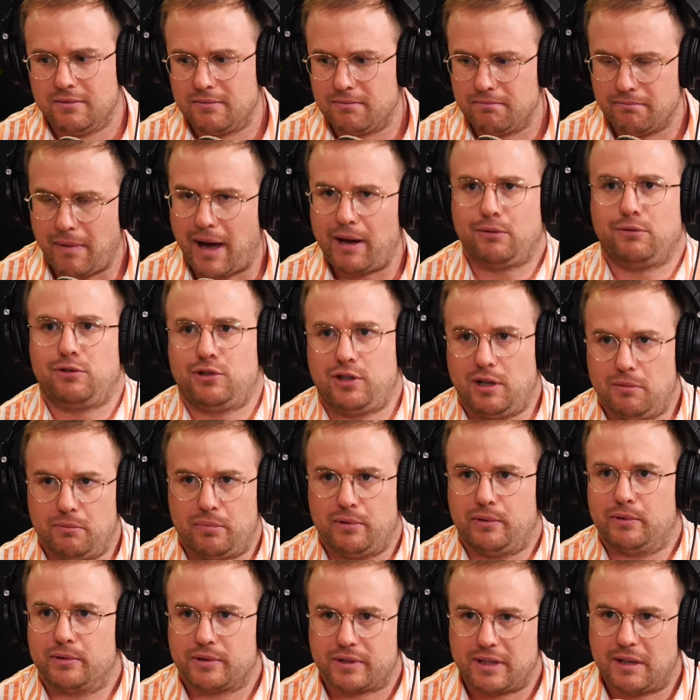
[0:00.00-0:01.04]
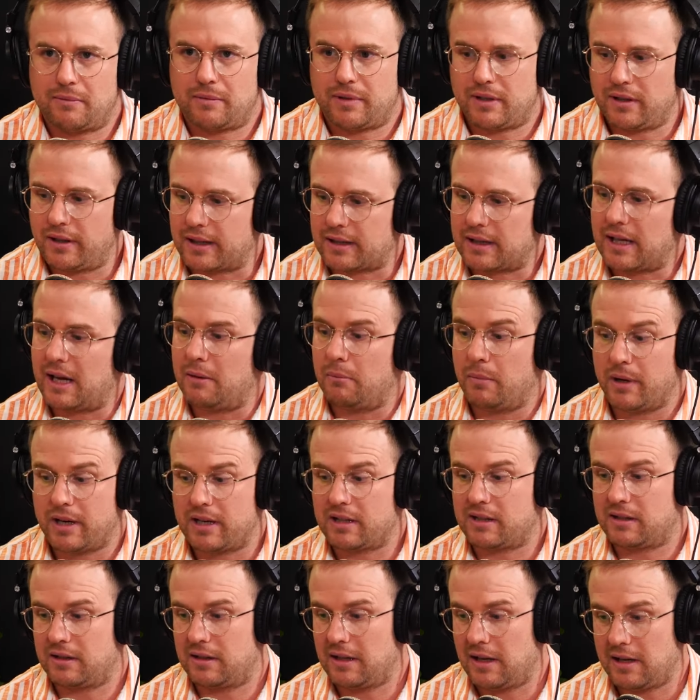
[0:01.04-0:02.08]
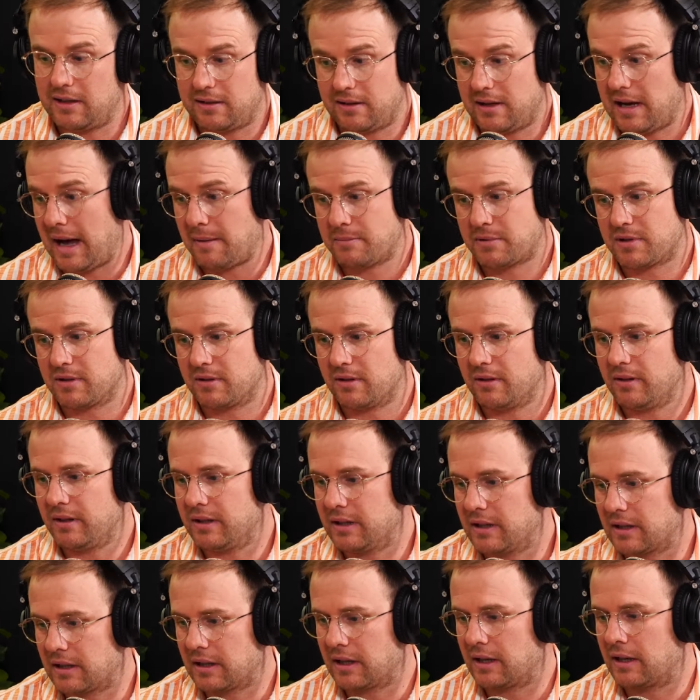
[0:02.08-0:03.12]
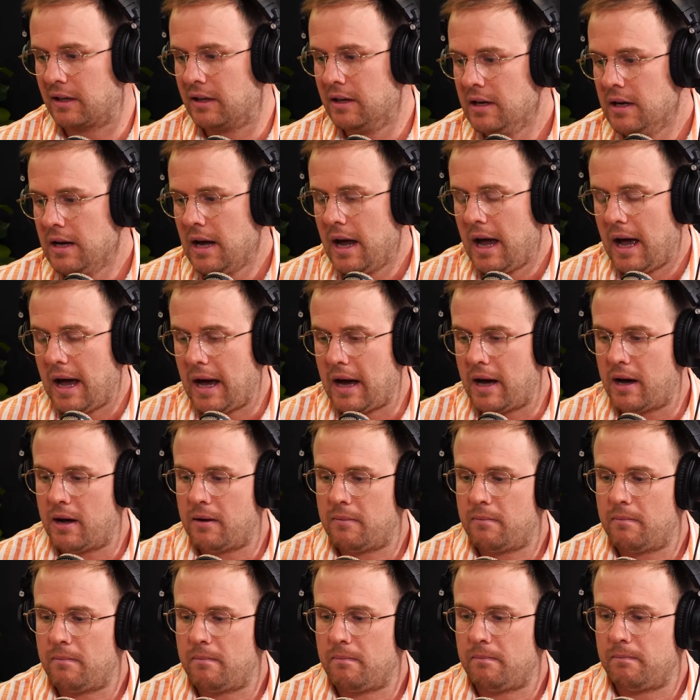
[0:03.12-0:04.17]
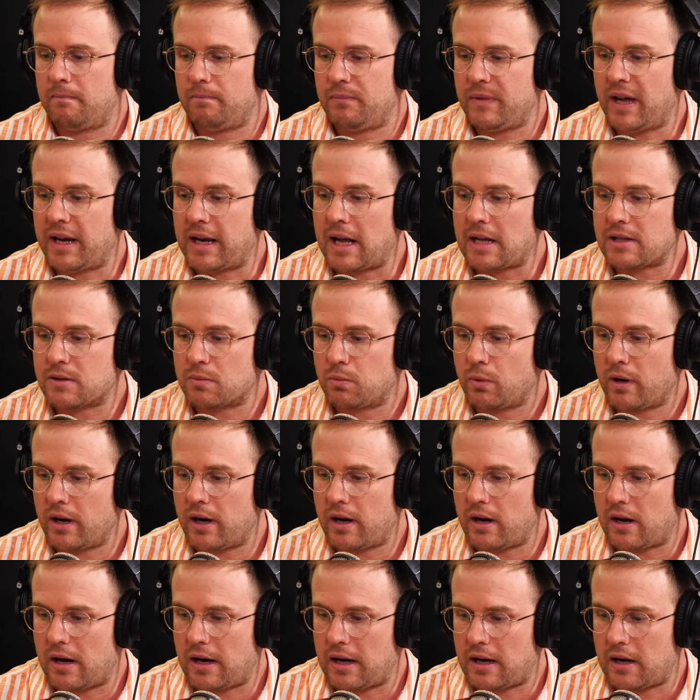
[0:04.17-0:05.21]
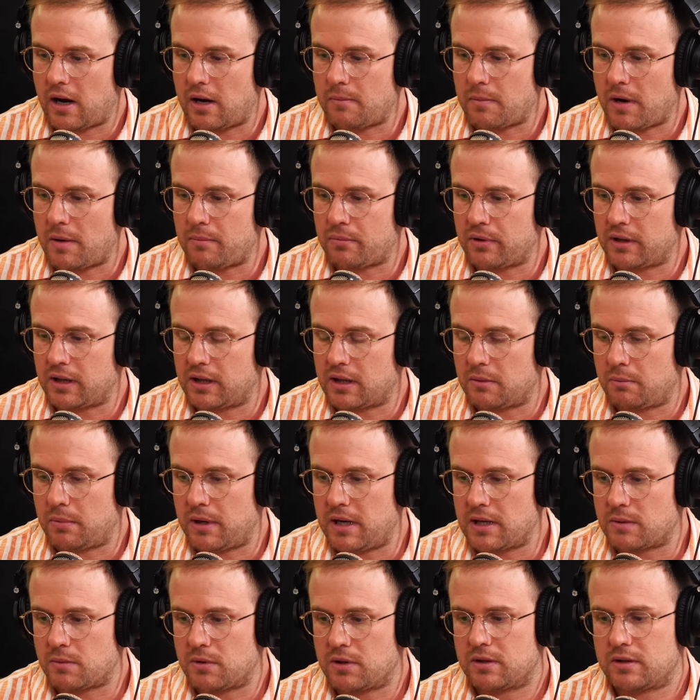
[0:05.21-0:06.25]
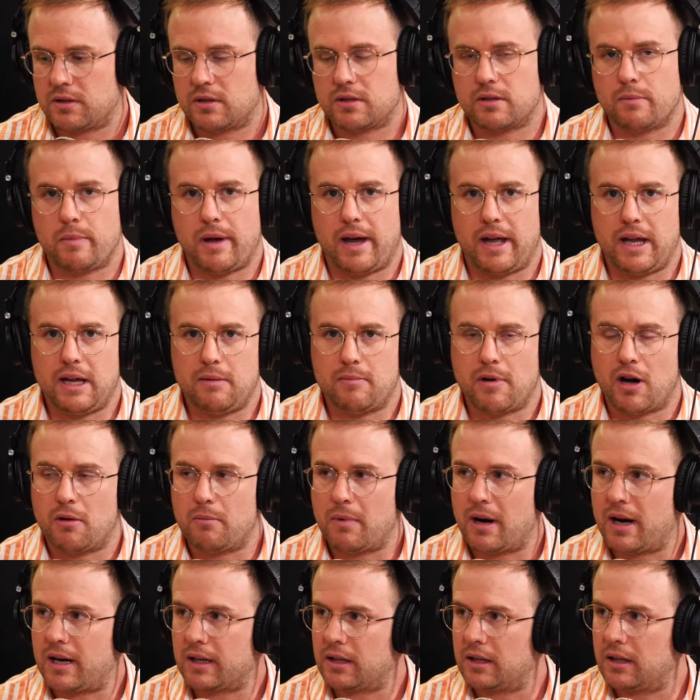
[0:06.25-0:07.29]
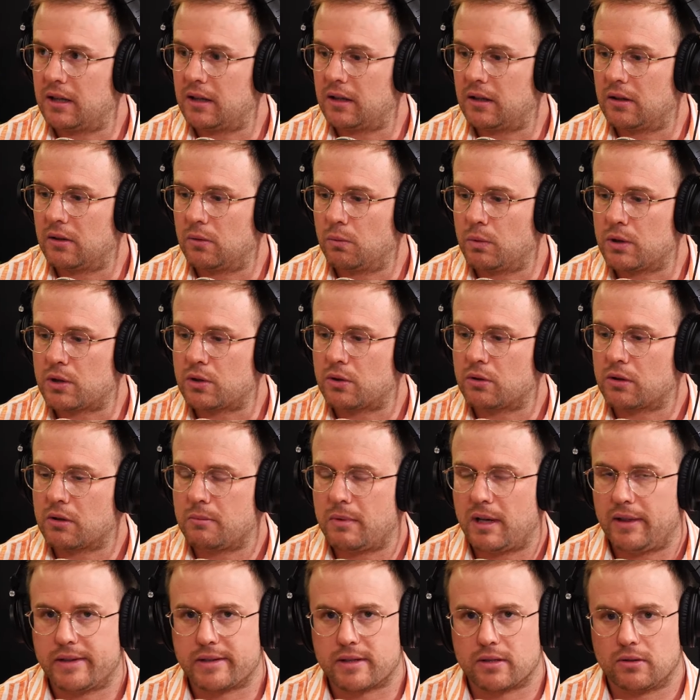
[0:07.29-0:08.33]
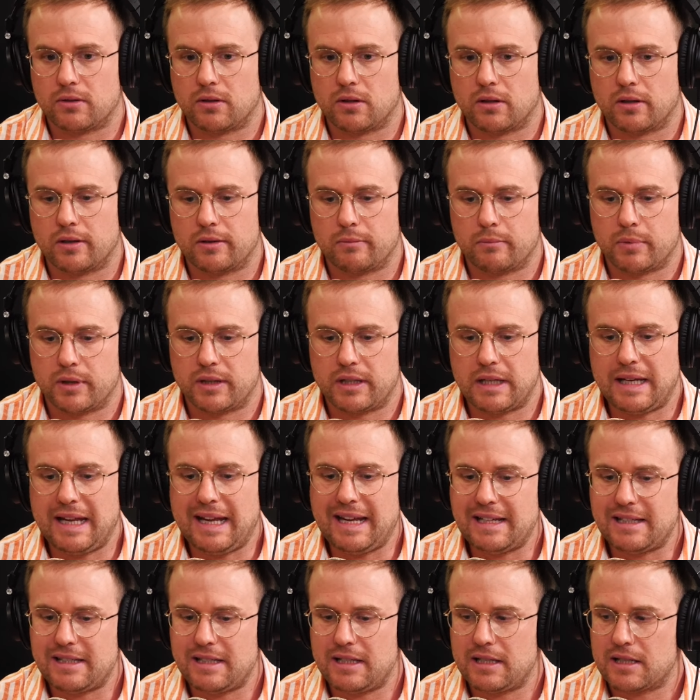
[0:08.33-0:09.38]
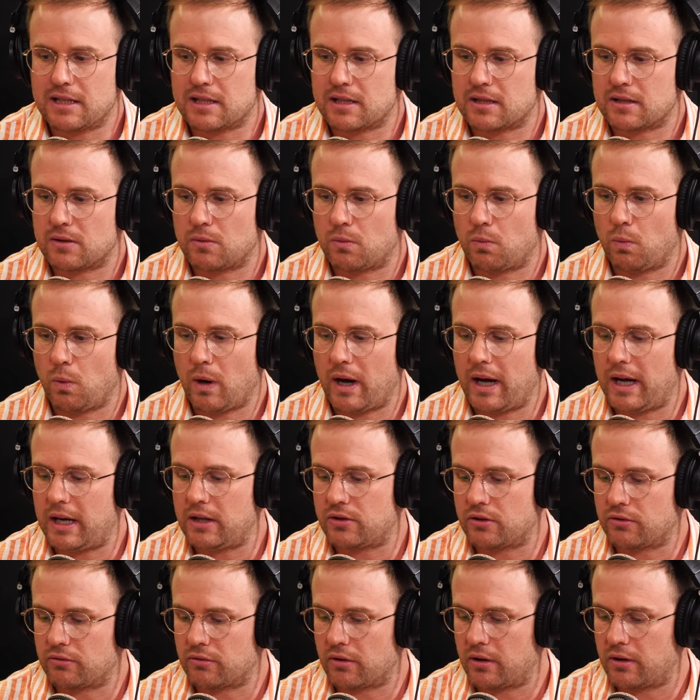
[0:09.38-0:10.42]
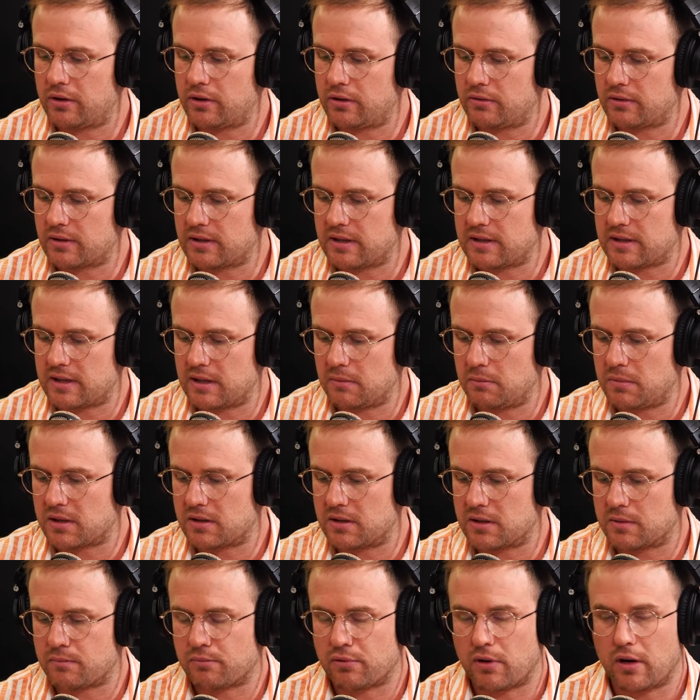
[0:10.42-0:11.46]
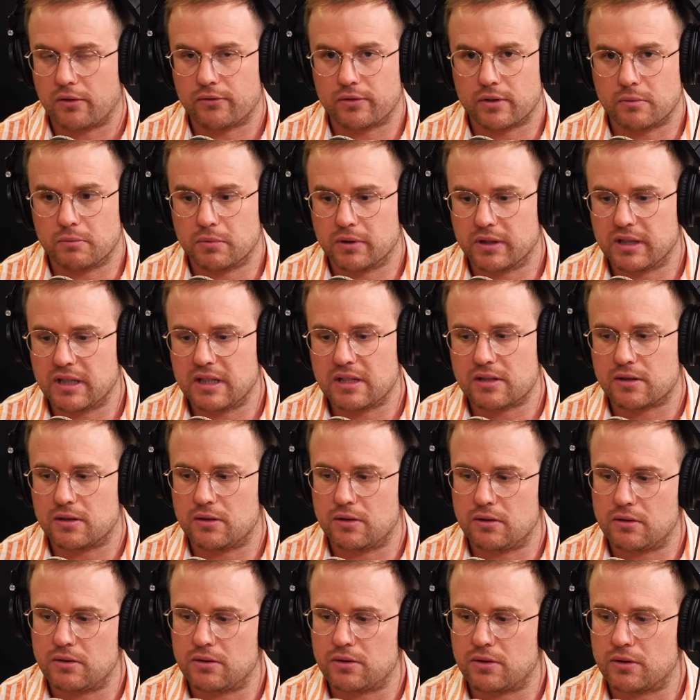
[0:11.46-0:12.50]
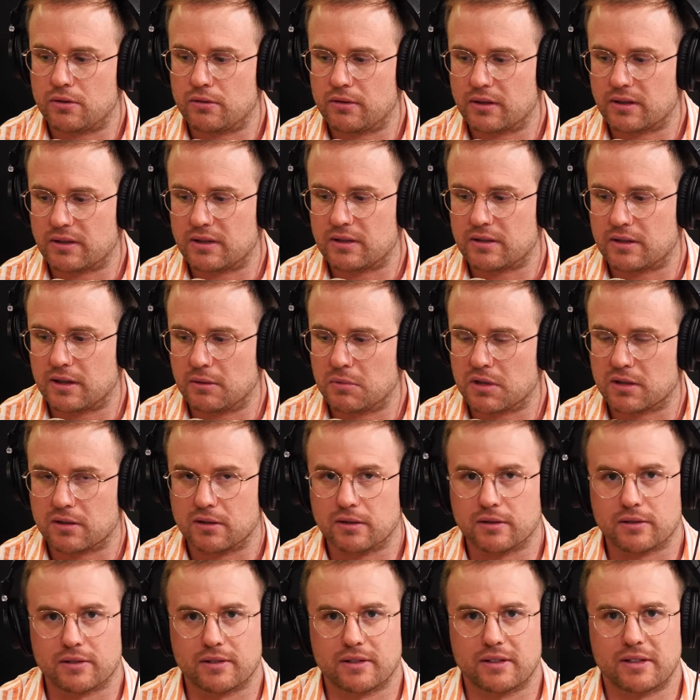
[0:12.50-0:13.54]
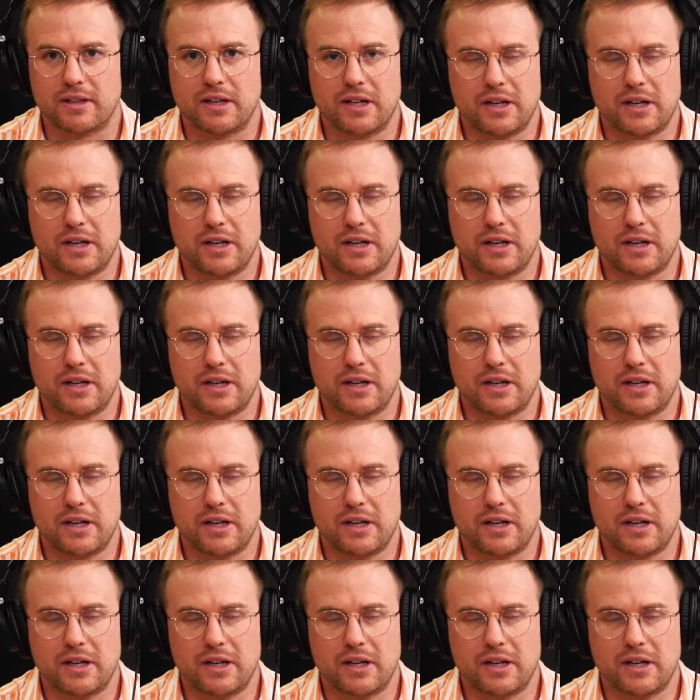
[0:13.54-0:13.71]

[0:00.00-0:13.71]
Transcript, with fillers: MailChimp or something like that, but it, it absolutely it can. Um, and that's where uh, I might bring in a piece, which is just about email marketing. We talk about this a lot, but the easiest way to grow your existing business profitably is to use your existing business.